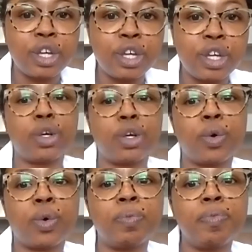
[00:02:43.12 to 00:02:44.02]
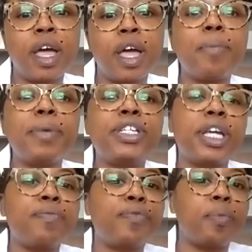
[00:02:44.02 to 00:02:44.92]
to how much
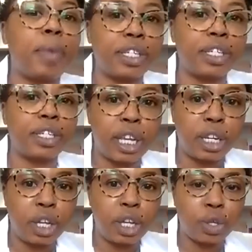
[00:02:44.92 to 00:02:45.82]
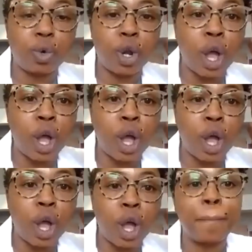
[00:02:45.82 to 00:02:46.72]
information you
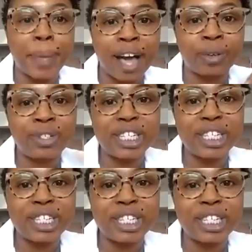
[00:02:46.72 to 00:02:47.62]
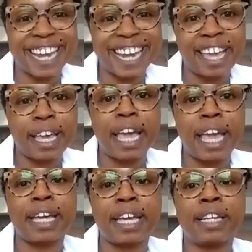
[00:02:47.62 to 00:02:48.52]
know about DNA
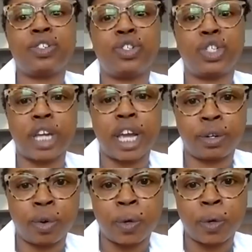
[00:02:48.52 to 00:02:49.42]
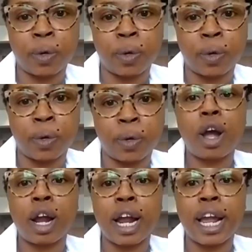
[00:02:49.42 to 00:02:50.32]
in general.
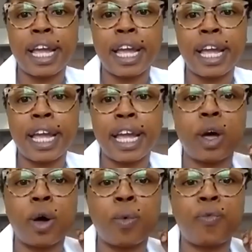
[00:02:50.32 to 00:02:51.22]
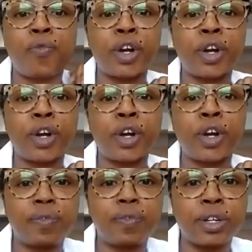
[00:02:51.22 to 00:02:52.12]
All right, so first
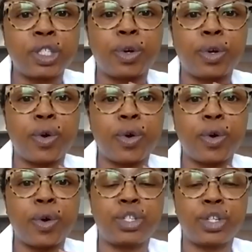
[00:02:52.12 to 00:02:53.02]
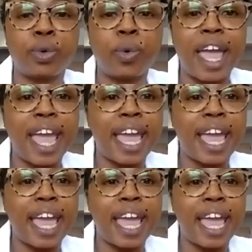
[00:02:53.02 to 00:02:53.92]
things first, we're going to do
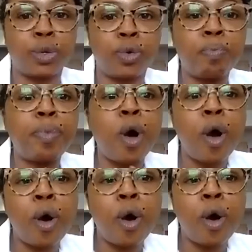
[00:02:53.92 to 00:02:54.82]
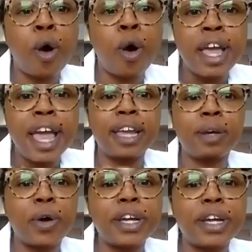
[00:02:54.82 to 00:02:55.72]
a Zoom poll, and
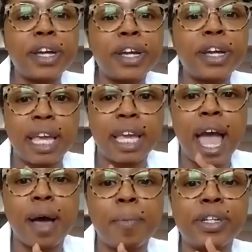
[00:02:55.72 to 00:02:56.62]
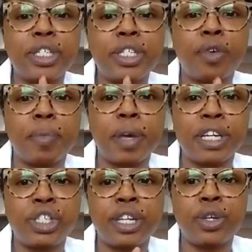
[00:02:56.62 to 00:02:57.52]
I'm going to see how much
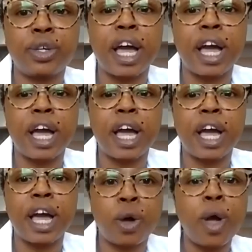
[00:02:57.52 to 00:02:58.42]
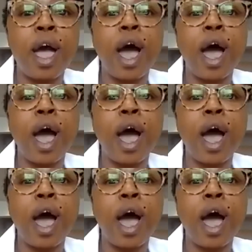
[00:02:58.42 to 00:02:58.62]
information you guys know